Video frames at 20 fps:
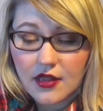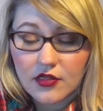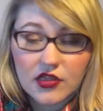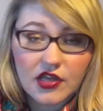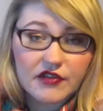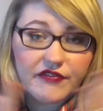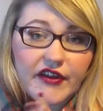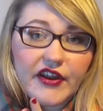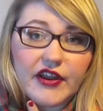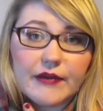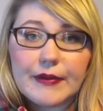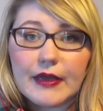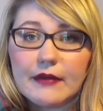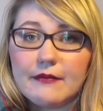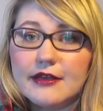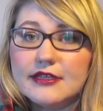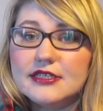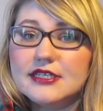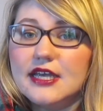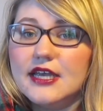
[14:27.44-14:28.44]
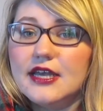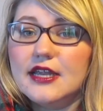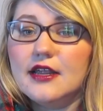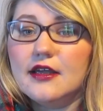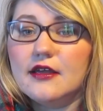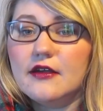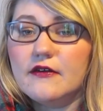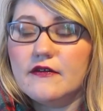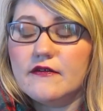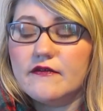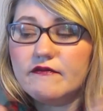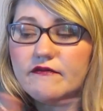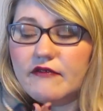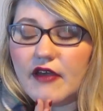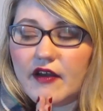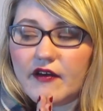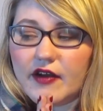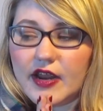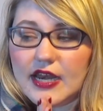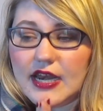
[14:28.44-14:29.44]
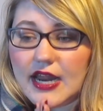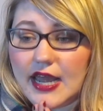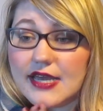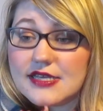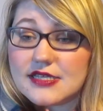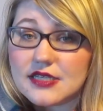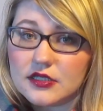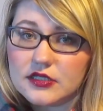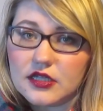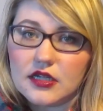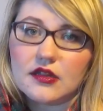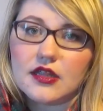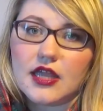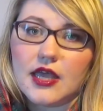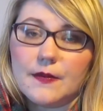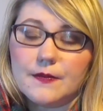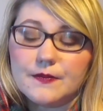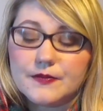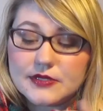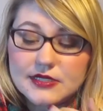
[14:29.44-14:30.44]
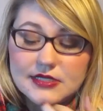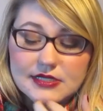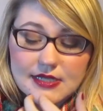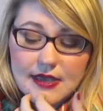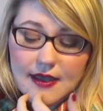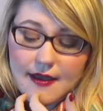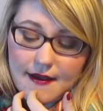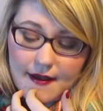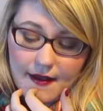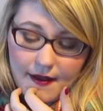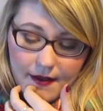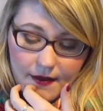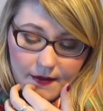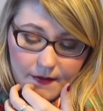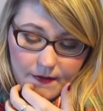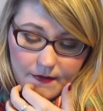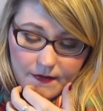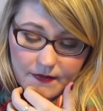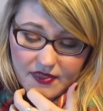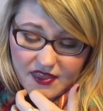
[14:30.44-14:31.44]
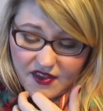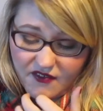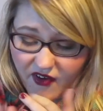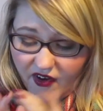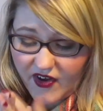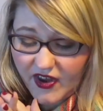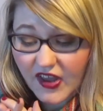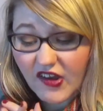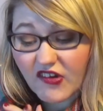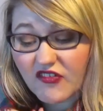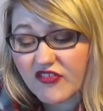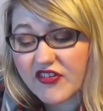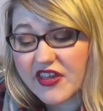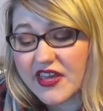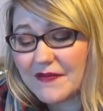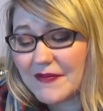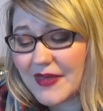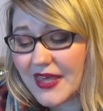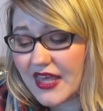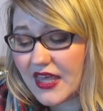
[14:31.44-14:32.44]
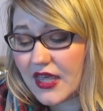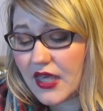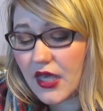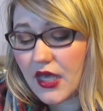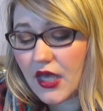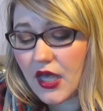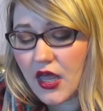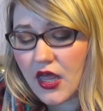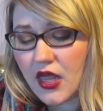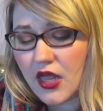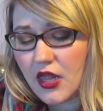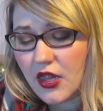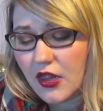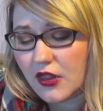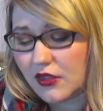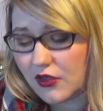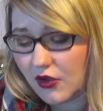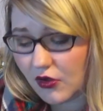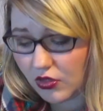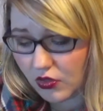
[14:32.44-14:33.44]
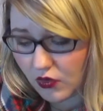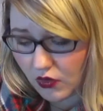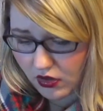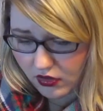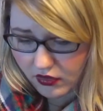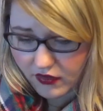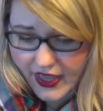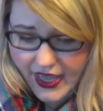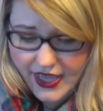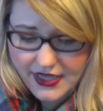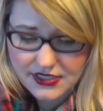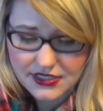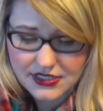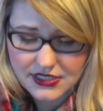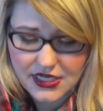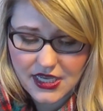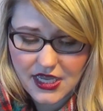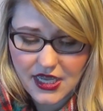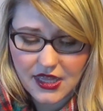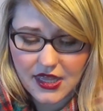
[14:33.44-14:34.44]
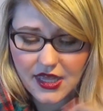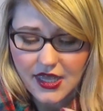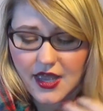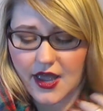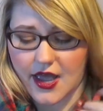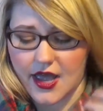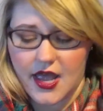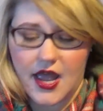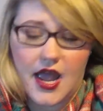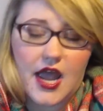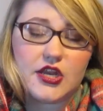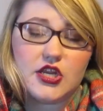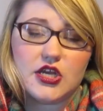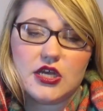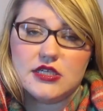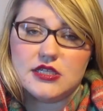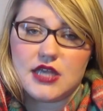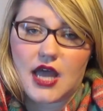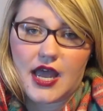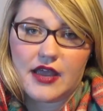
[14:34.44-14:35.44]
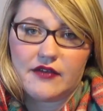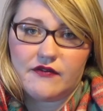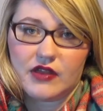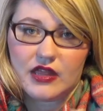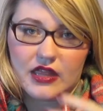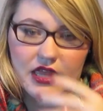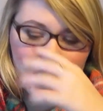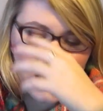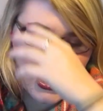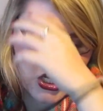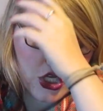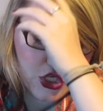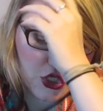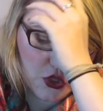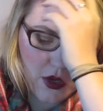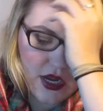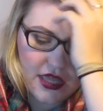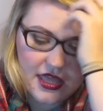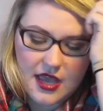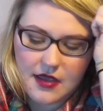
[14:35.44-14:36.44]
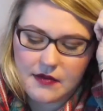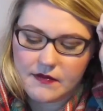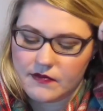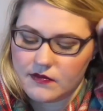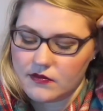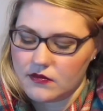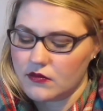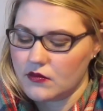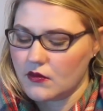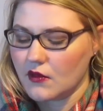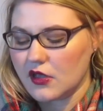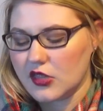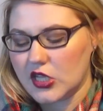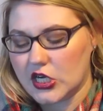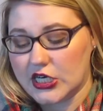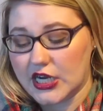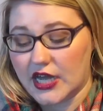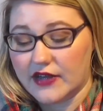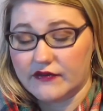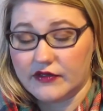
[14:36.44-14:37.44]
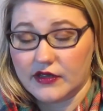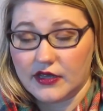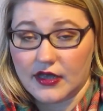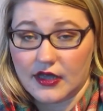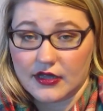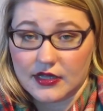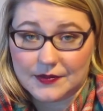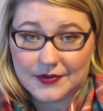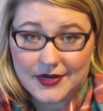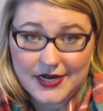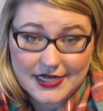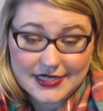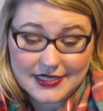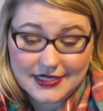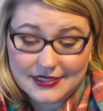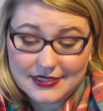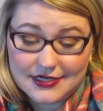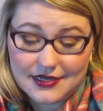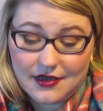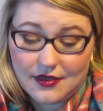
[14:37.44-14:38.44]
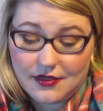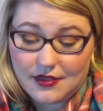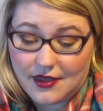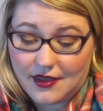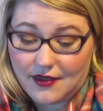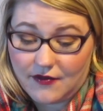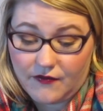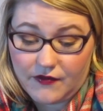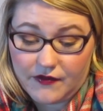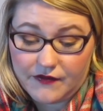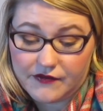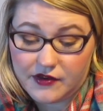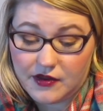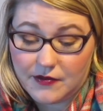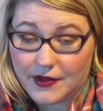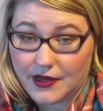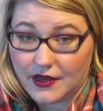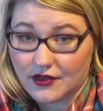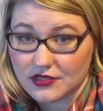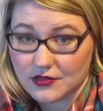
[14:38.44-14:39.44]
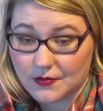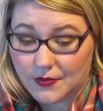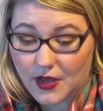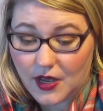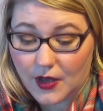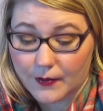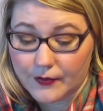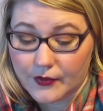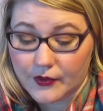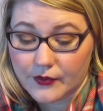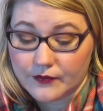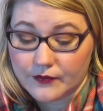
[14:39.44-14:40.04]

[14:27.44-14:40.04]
They're very pigmented, very nice on the lips. They're very creamy. They're long-lasting. Like I really enjoy them. They're definitely on the pricey side, like $50 a pop.